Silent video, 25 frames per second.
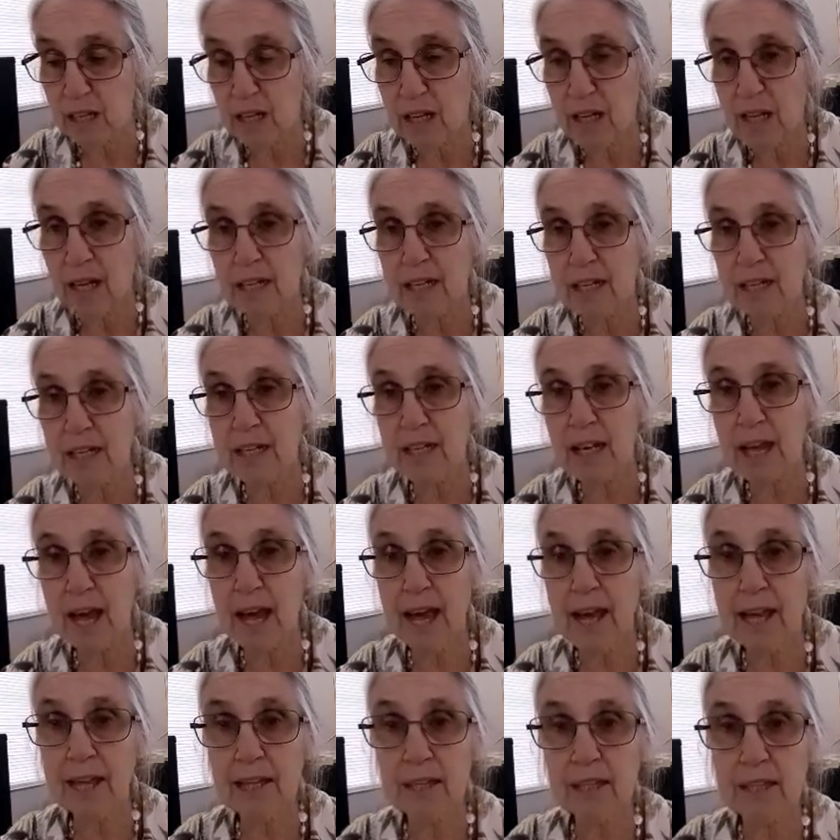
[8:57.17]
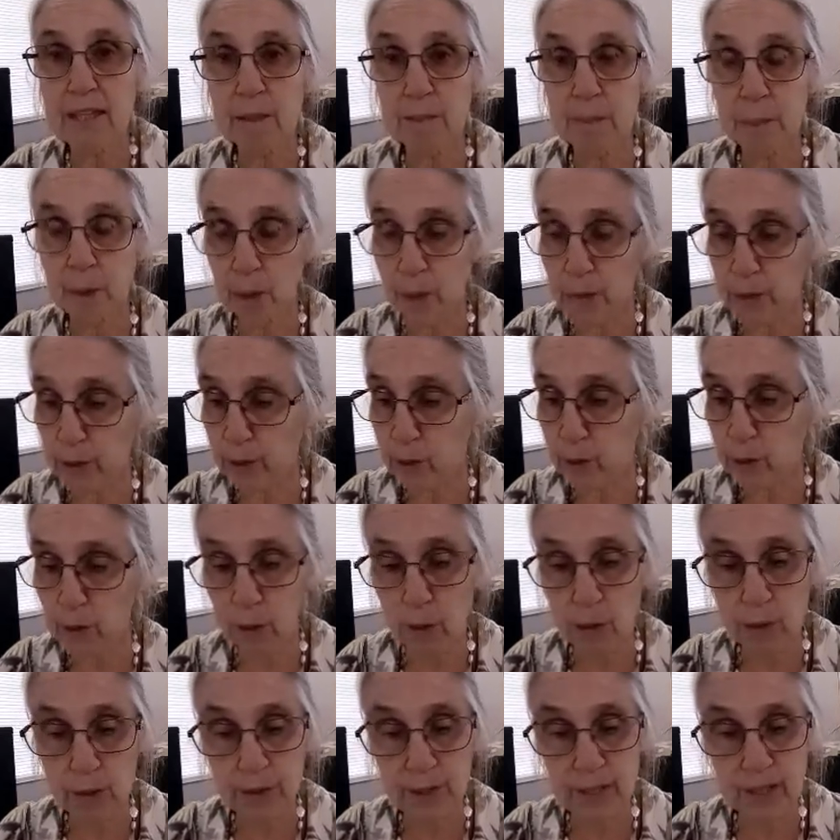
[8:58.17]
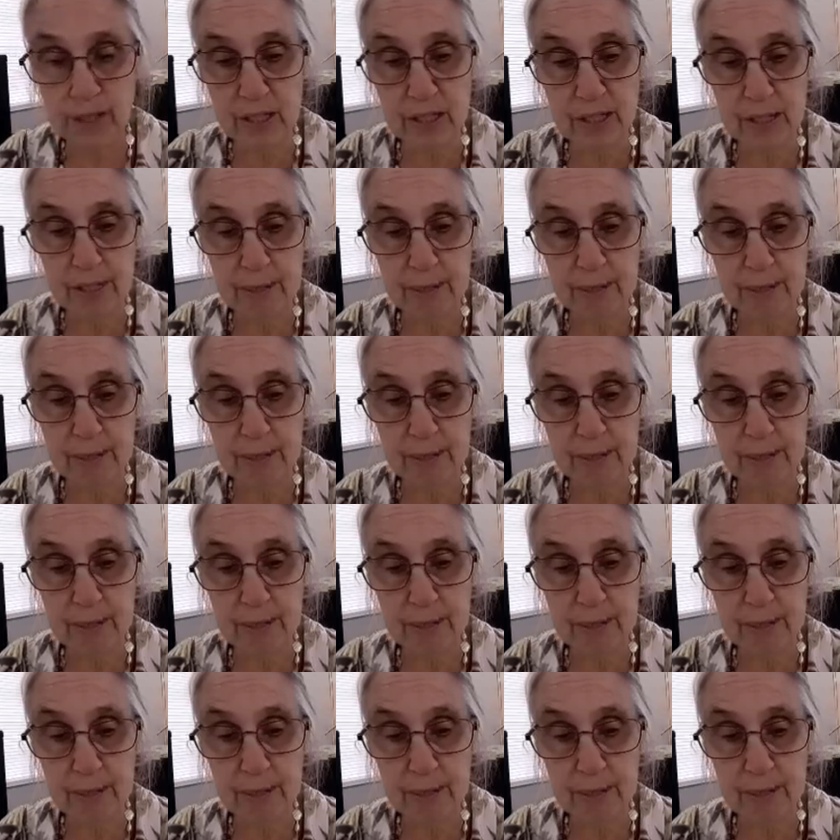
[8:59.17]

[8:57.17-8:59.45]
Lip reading: as he hangs upon the cross.